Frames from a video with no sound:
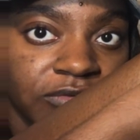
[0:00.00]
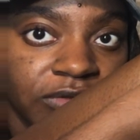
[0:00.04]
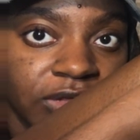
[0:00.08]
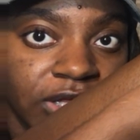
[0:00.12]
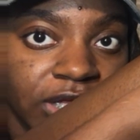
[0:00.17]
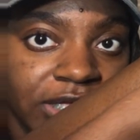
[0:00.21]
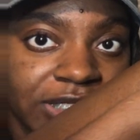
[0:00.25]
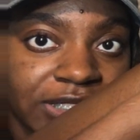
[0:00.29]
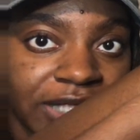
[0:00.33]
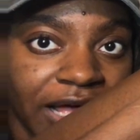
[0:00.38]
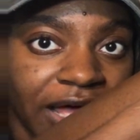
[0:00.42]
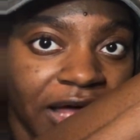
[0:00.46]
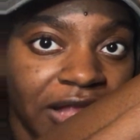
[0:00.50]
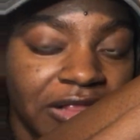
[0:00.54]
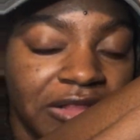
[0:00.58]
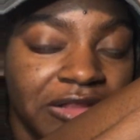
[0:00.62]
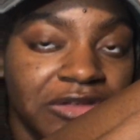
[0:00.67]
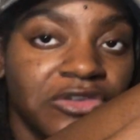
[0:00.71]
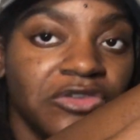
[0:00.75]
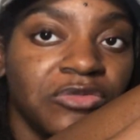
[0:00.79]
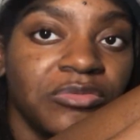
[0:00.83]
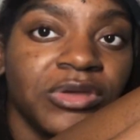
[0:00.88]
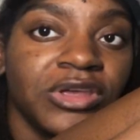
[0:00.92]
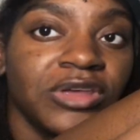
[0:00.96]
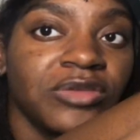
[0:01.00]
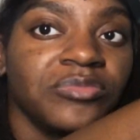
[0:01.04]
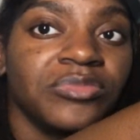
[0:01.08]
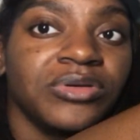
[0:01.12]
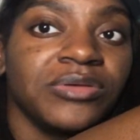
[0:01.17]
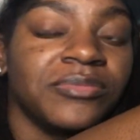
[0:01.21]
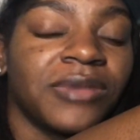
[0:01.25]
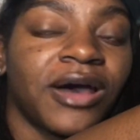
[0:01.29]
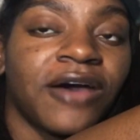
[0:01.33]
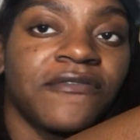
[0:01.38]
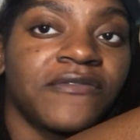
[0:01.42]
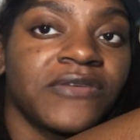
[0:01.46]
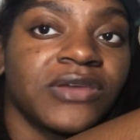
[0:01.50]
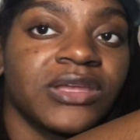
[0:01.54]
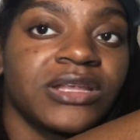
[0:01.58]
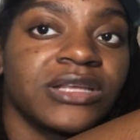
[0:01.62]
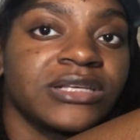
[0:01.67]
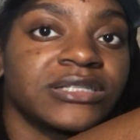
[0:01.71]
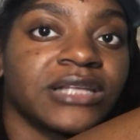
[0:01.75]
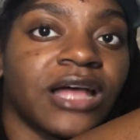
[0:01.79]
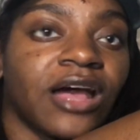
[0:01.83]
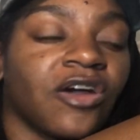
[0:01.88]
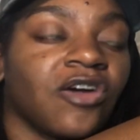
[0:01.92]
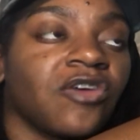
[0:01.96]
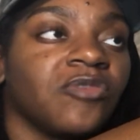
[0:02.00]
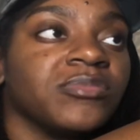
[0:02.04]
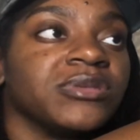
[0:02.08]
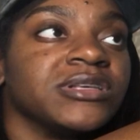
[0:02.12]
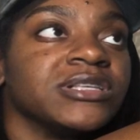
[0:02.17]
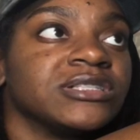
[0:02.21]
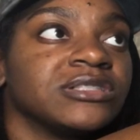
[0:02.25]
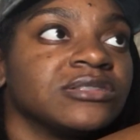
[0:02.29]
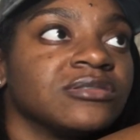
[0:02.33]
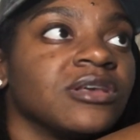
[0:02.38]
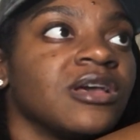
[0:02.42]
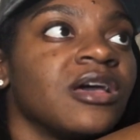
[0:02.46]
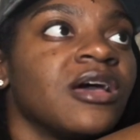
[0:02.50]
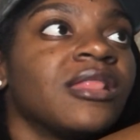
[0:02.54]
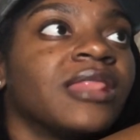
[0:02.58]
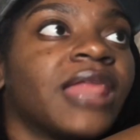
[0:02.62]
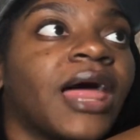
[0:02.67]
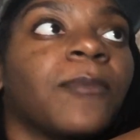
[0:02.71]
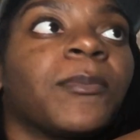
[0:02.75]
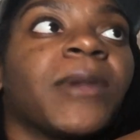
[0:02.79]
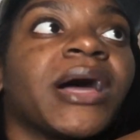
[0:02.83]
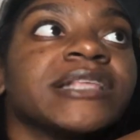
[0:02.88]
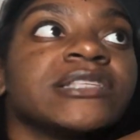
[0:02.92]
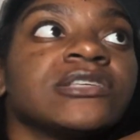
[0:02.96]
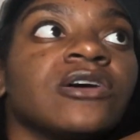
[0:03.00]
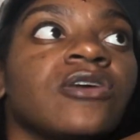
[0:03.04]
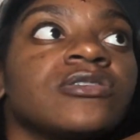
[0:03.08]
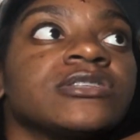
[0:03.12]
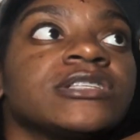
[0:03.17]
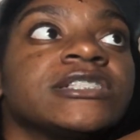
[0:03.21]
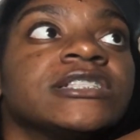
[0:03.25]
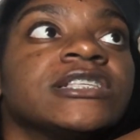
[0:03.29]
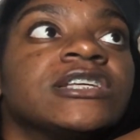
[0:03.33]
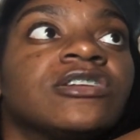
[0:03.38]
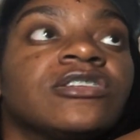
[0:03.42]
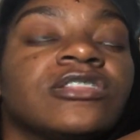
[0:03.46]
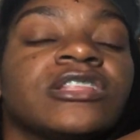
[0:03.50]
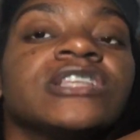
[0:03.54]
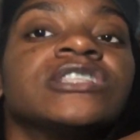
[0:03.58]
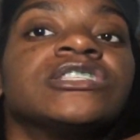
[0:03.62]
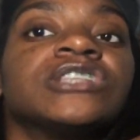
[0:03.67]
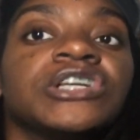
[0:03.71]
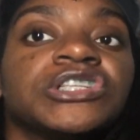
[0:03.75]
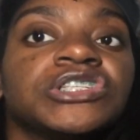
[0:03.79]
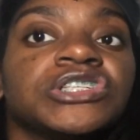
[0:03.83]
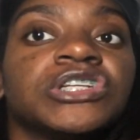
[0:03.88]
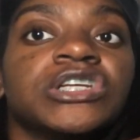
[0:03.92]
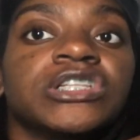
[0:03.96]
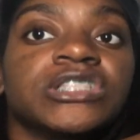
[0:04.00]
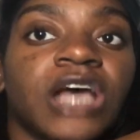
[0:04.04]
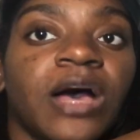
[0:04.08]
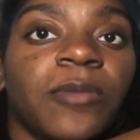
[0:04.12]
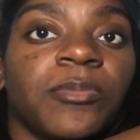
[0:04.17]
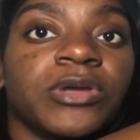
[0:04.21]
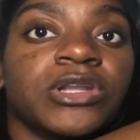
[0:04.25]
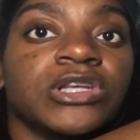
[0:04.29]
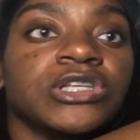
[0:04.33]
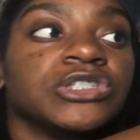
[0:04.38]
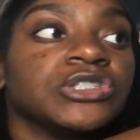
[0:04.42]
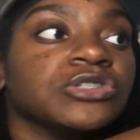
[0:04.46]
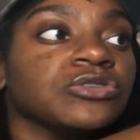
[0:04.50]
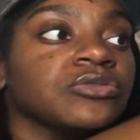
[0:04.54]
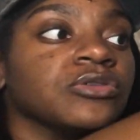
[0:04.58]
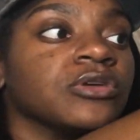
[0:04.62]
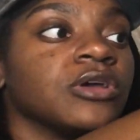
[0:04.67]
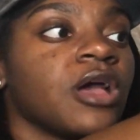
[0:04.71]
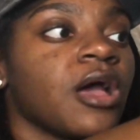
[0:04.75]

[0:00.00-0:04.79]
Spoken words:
It's like a little bit, but my feet is not gonna be, like, my toes is literally touching on top of the shoe.